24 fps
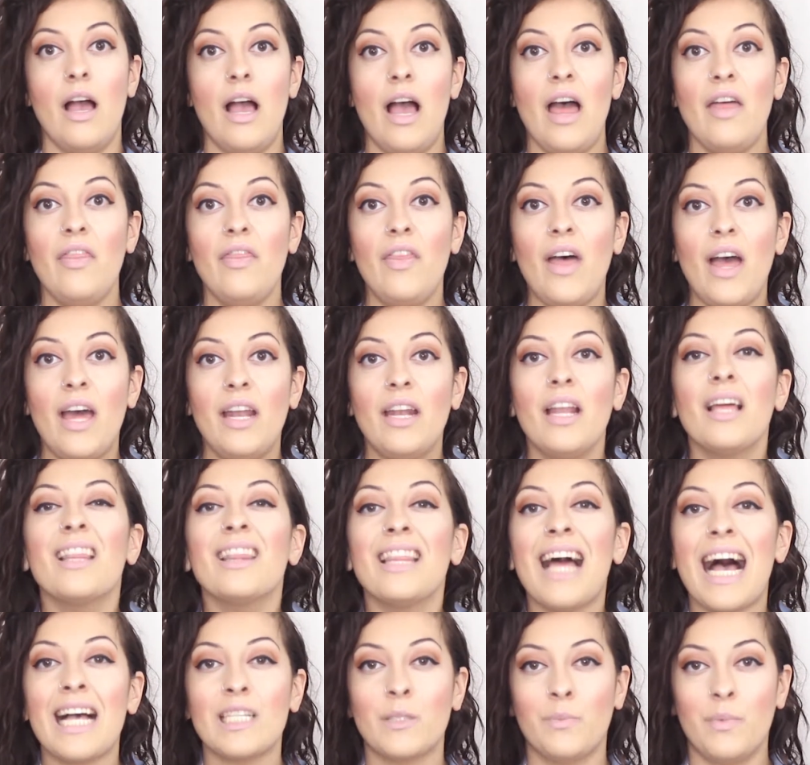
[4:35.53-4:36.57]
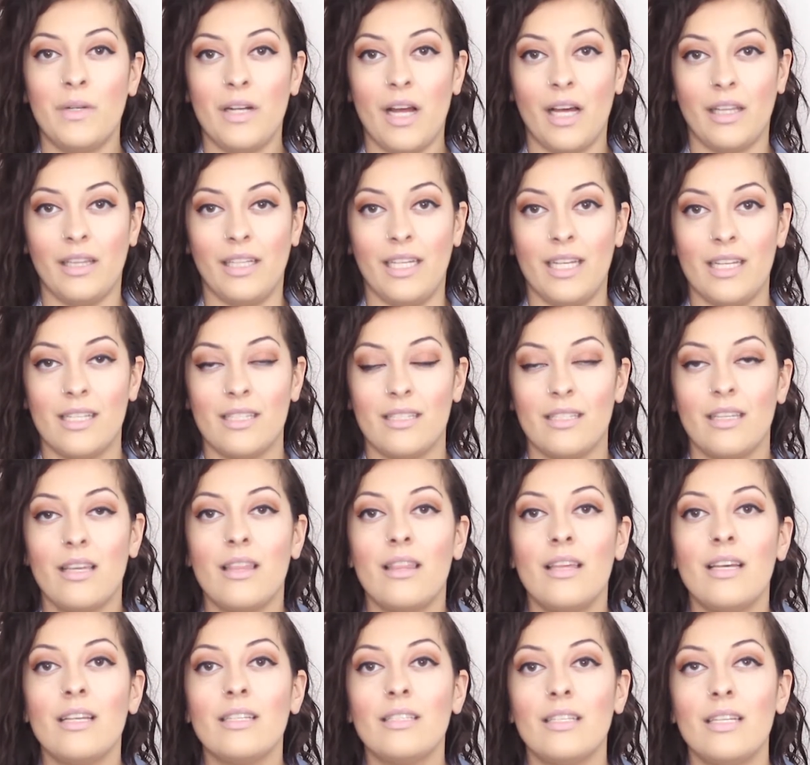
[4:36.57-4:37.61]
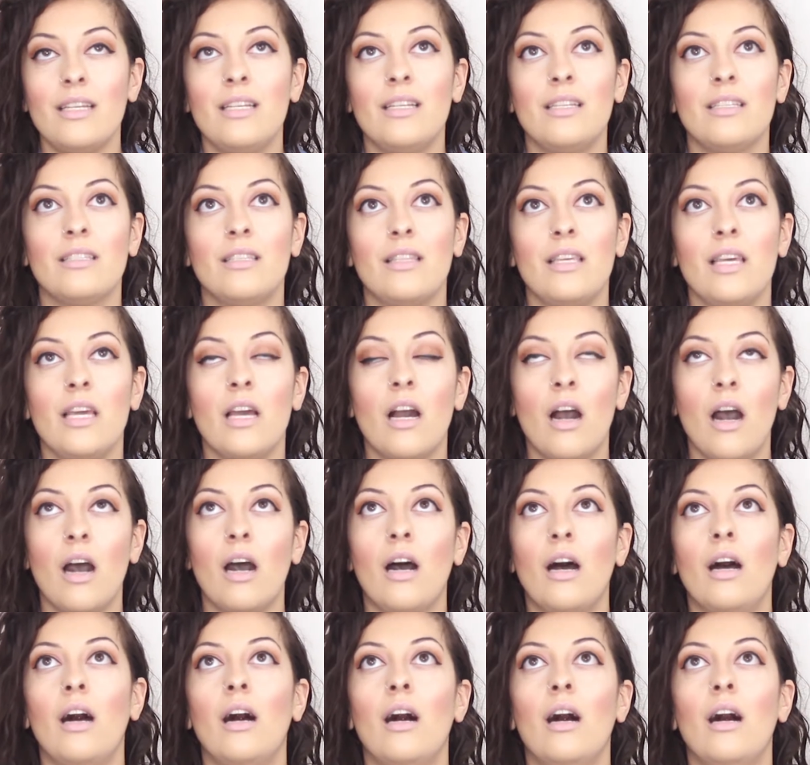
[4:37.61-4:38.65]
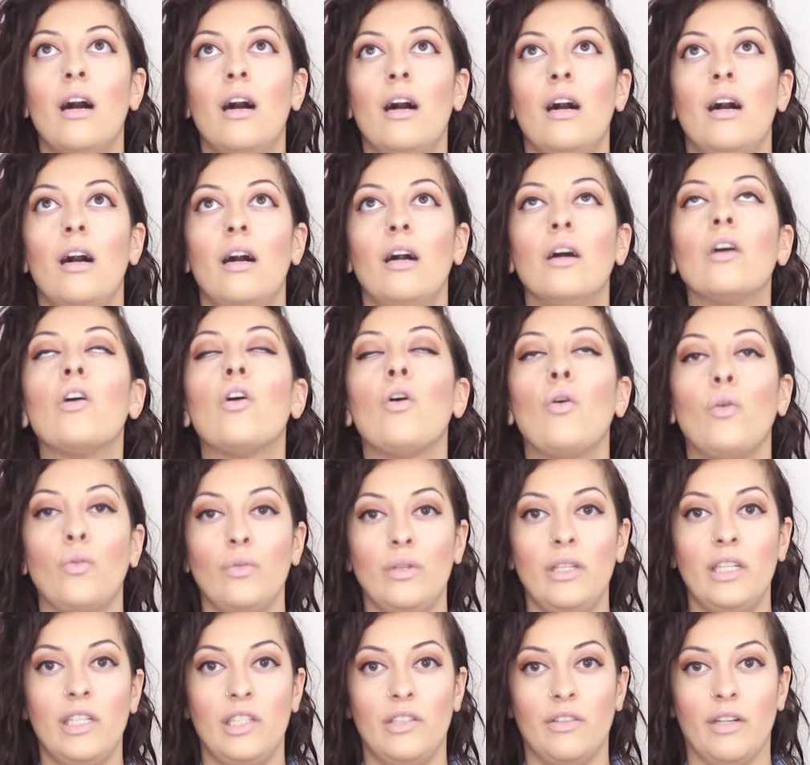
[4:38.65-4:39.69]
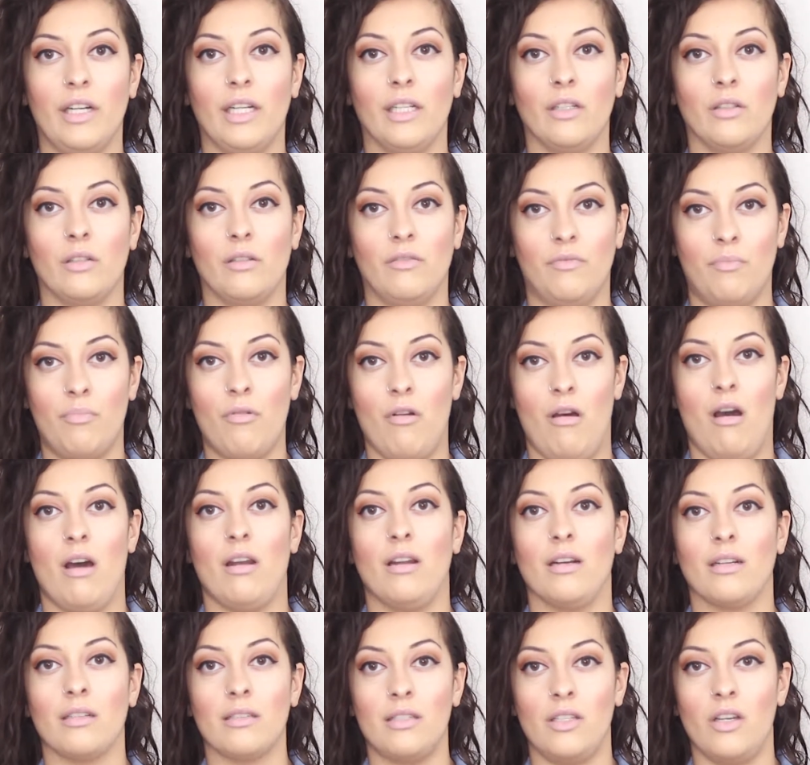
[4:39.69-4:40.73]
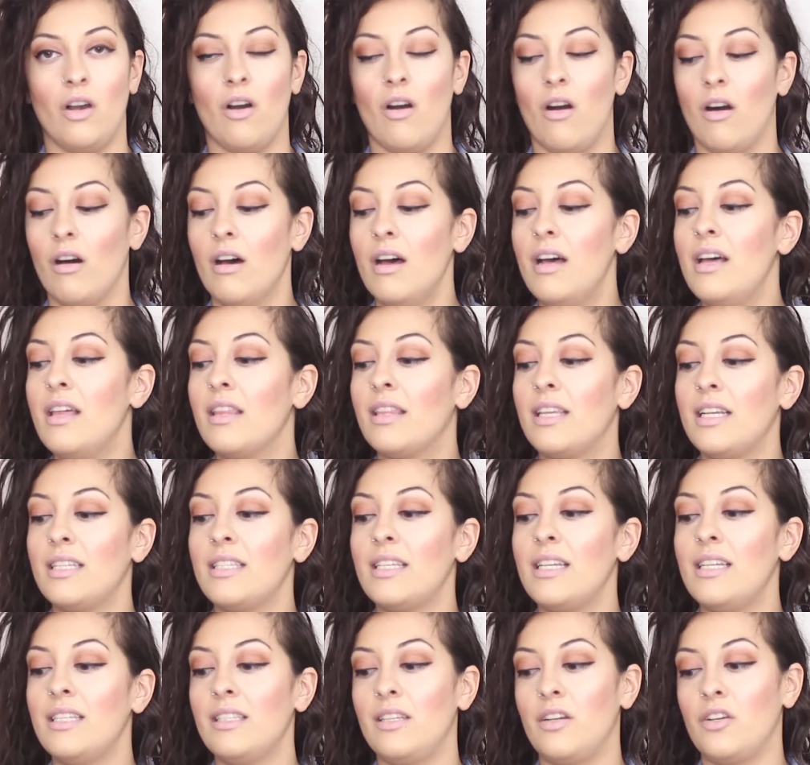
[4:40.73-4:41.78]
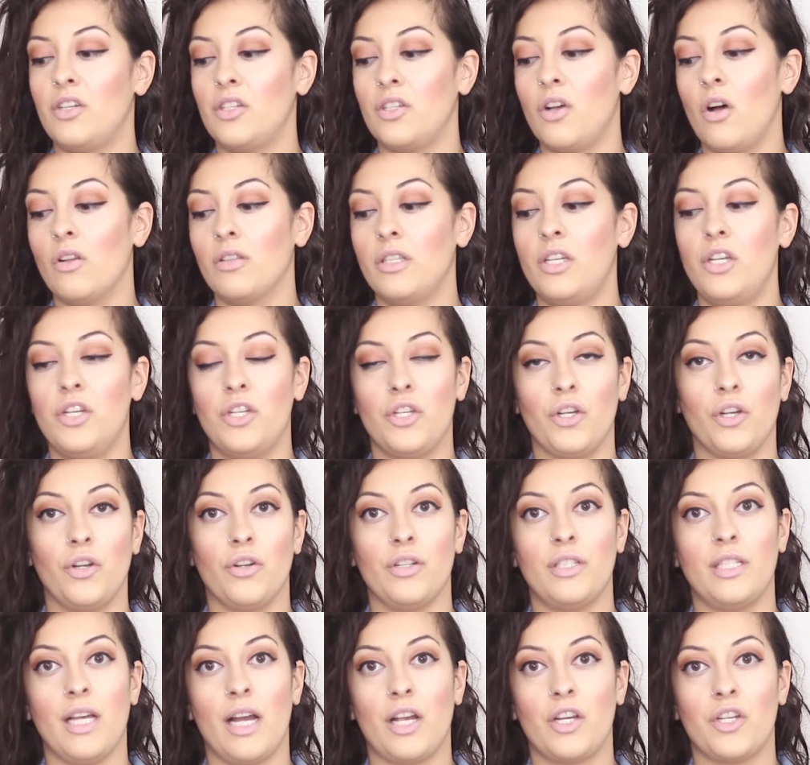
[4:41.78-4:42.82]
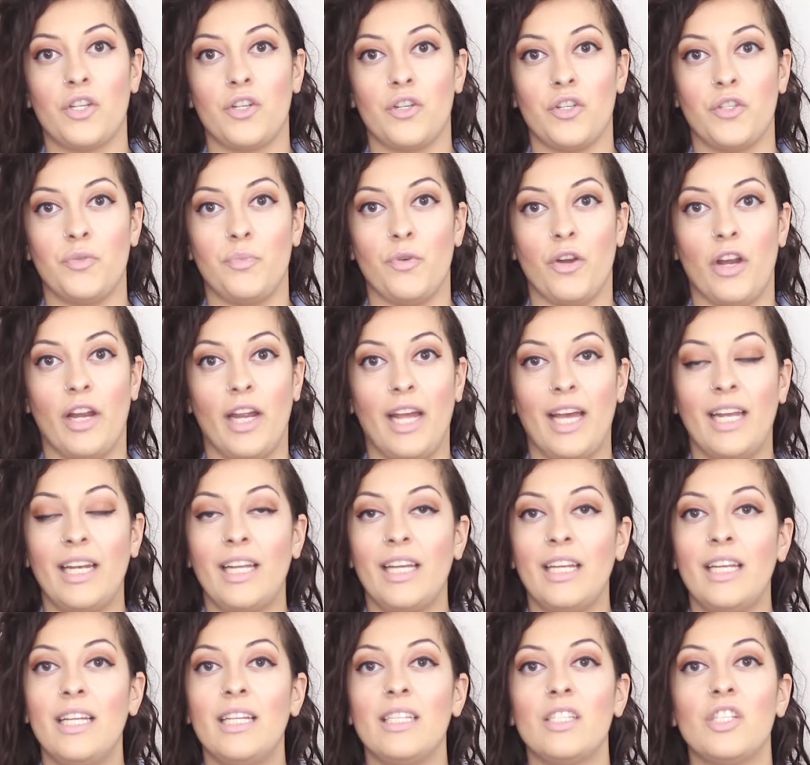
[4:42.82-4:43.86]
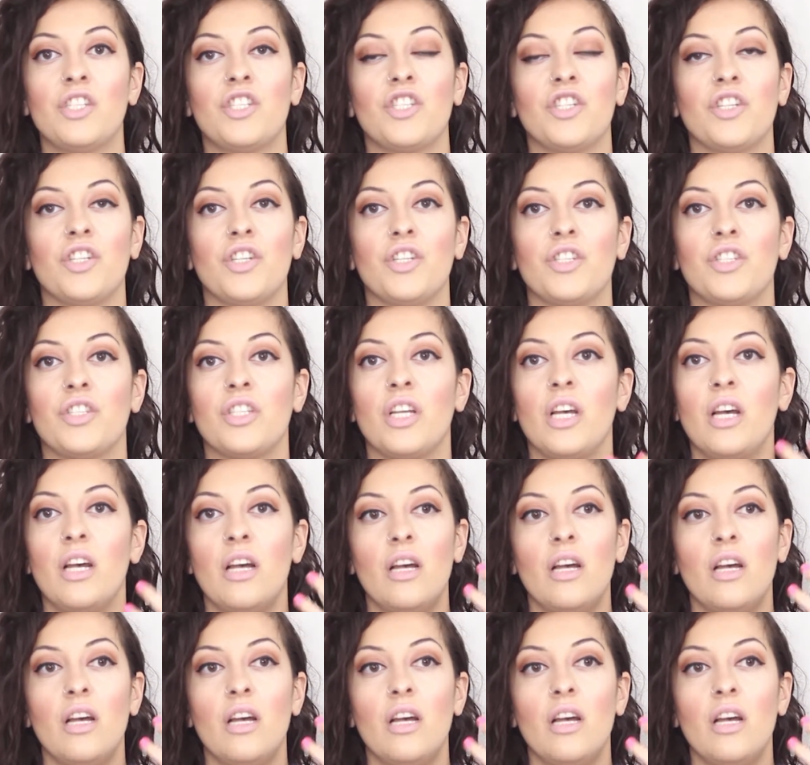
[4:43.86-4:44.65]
And then last but not least, this is the holy grail of products, y'all. This is their salty sugar texture spray, and it is just